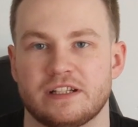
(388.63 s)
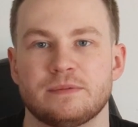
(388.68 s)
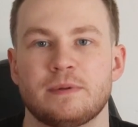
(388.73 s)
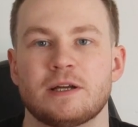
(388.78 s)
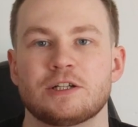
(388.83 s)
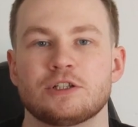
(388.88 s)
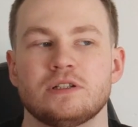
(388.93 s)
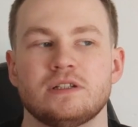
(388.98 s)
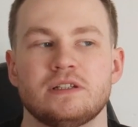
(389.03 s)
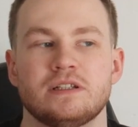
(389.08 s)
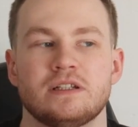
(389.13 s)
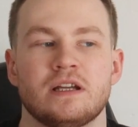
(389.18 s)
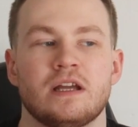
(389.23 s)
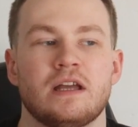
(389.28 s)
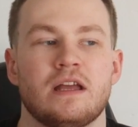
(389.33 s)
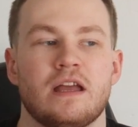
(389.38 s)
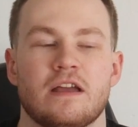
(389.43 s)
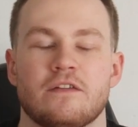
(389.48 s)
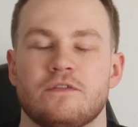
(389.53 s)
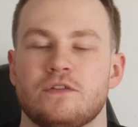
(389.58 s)
Especially
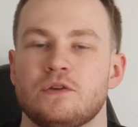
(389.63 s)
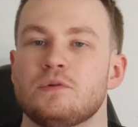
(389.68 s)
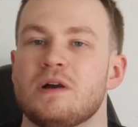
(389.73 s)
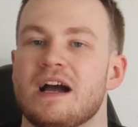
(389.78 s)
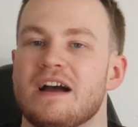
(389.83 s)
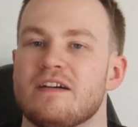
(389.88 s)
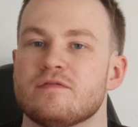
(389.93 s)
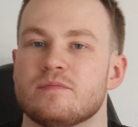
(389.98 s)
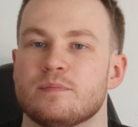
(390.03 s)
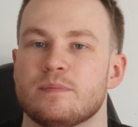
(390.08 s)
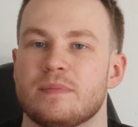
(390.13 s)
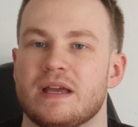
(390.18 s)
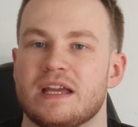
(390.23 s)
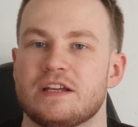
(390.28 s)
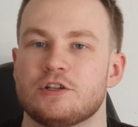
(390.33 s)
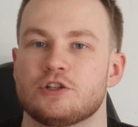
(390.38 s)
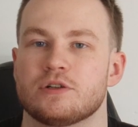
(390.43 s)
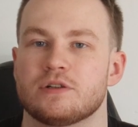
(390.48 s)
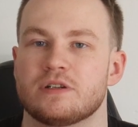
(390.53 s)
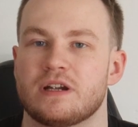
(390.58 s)
if you have
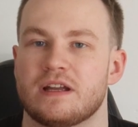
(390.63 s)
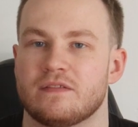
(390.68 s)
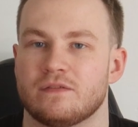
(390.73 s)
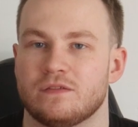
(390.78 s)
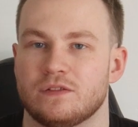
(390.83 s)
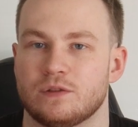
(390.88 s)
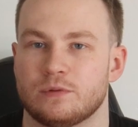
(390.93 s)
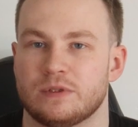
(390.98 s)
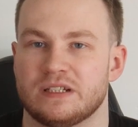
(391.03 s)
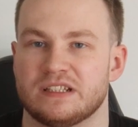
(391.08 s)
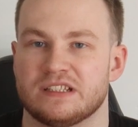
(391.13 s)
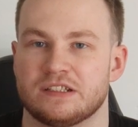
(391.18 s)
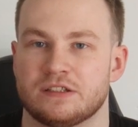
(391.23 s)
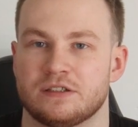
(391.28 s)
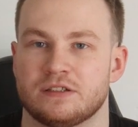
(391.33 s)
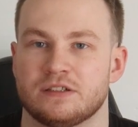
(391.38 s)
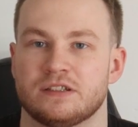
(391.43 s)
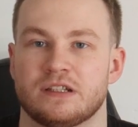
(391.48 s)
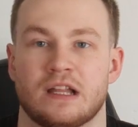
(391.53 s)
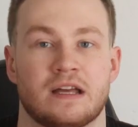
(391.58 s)
major
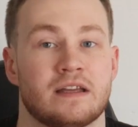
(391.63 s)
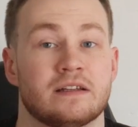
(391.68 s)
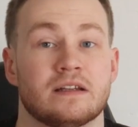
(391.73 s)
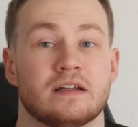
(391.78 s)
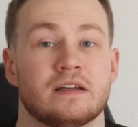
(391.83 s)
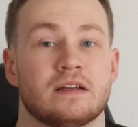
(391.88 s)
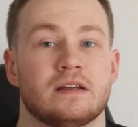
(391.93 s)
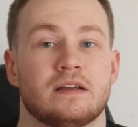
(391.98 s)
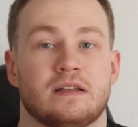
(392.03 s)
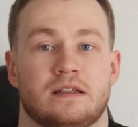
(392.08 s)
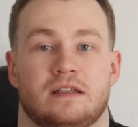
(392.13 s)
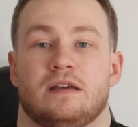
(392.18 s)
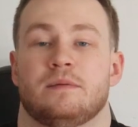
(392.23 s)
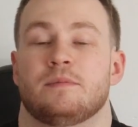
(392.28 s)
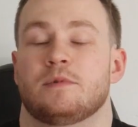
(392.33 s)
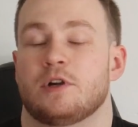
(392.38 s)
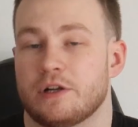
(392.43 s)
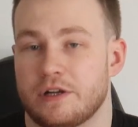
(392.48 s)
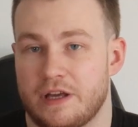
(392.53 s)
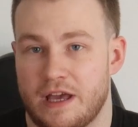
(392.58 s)
influencers like
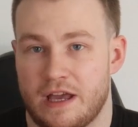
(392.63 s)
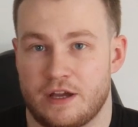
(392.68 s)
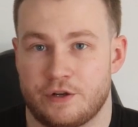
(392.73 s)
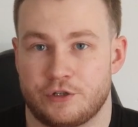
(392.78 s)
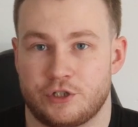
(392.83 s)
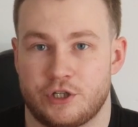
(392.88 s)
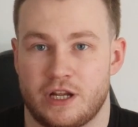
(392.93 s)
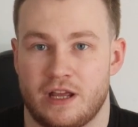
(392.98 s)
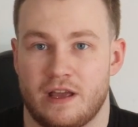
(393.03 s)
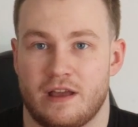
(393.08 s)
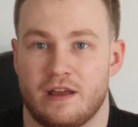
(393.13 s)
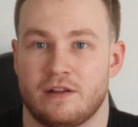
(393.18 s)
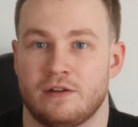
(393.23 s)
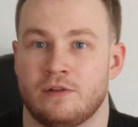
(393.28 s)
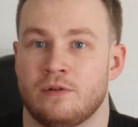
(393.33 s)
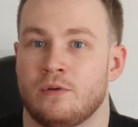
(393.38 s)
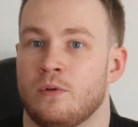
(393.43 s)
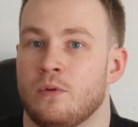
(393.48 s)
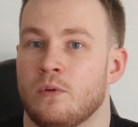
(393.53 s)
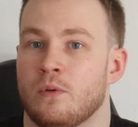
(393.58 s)
Kim
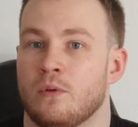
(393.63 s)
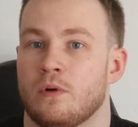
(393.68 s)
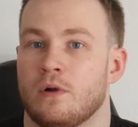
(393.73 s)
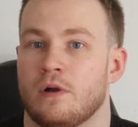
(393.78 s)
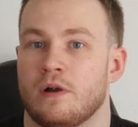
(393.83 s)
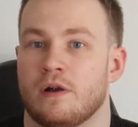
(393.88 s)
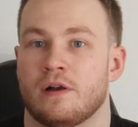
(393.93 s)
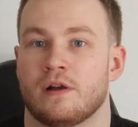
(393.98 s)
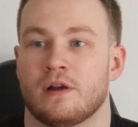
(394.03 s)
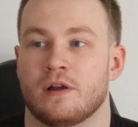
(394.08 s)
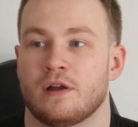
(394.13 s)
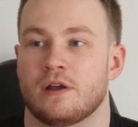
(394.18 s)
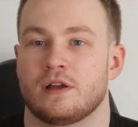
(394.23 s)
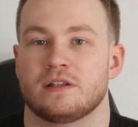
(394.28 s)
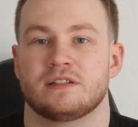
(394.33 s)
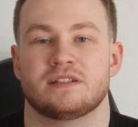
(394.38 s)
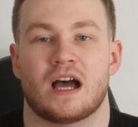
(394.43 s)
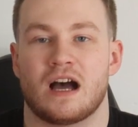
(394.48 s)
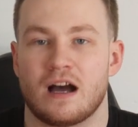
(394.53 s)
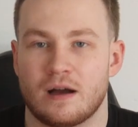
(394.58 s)
Kardashian or
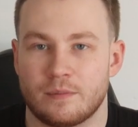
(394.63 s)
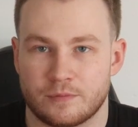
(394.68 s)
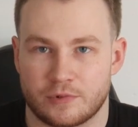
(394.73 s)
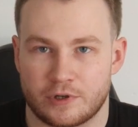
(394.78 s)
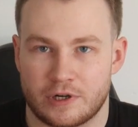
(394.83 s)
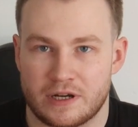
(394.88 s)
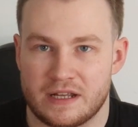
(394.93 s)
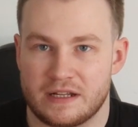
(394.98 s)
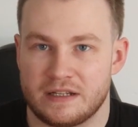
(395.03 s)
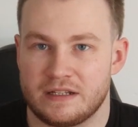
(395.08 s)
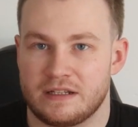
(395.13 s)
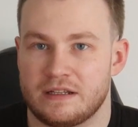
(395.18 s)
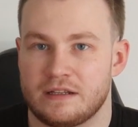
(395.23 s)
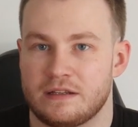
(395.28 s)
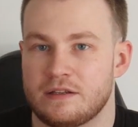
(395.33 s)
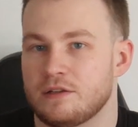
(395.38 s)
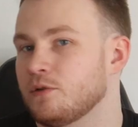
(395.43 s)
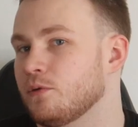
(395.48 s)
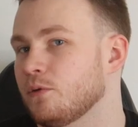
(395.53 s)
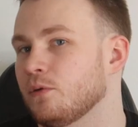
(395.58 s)
Tom
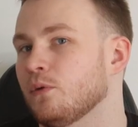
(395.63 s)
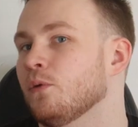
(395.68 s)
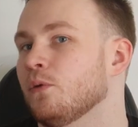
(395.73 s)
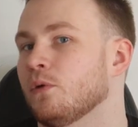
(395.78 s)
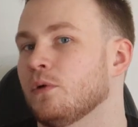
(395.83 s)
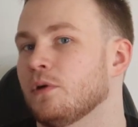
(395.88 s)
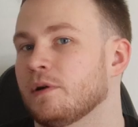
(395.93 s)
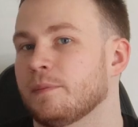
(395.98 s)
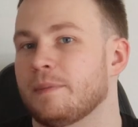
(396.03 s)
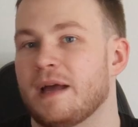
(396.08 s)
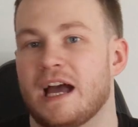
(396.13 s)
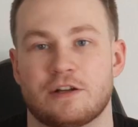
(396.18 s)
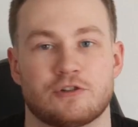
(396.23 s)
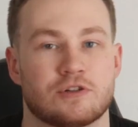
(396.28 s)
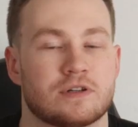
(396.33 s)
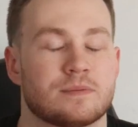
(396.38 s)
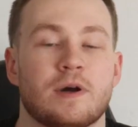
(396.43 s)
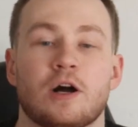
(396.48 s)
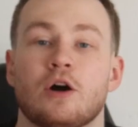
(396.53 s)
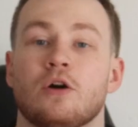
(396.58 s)
Brady or
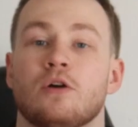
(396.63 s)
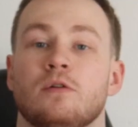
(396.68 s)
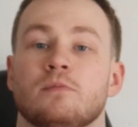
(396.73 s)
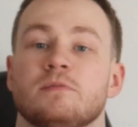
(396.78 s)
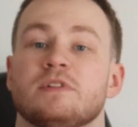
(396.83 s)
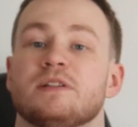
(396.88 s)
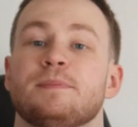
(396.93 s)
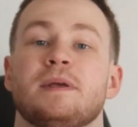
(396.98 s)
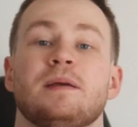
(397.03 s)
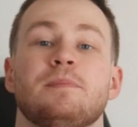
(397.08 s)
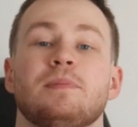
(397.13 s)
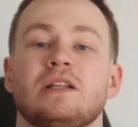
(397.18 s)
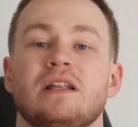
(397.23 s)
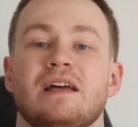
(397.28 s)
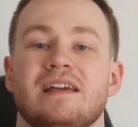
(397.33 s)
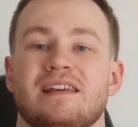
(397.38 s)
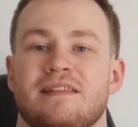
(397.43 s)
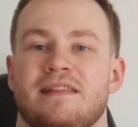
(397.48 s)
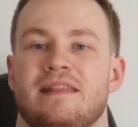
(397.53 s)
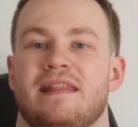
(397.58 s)
Patrick Mahomes, people
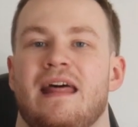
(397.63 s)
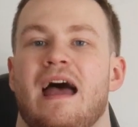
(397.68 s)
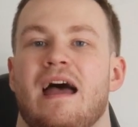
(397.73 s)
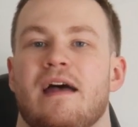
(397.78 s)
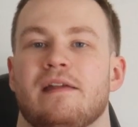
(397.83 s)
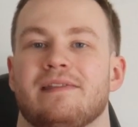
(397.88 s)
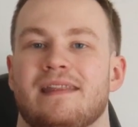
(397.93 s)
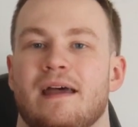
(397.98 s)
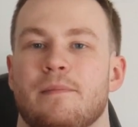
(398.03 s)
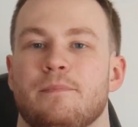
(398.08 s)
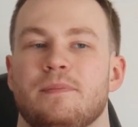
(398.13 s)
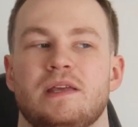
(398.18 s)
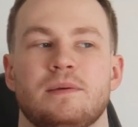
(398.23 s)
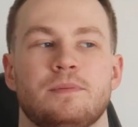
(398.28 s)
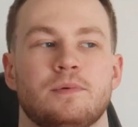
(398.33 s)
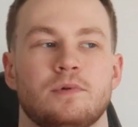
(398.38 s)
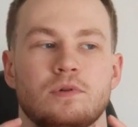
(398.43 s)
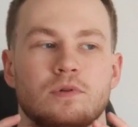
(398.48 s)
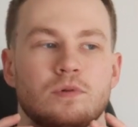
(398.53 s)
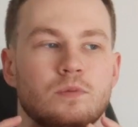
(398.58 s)
like that
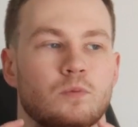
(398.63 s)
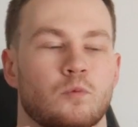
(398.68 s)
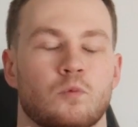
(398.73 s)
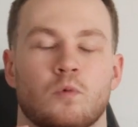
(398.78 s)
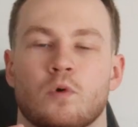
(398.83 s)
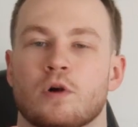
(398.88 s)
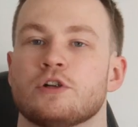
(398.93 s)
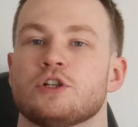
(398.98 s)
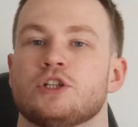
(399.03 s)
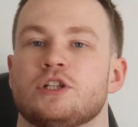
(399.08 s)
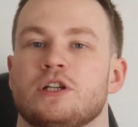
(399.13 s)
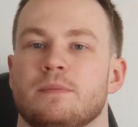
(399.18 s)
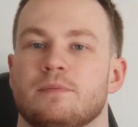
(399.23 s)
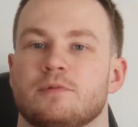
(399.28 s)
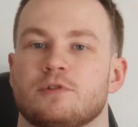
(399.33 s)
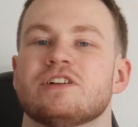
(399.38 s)
people worship.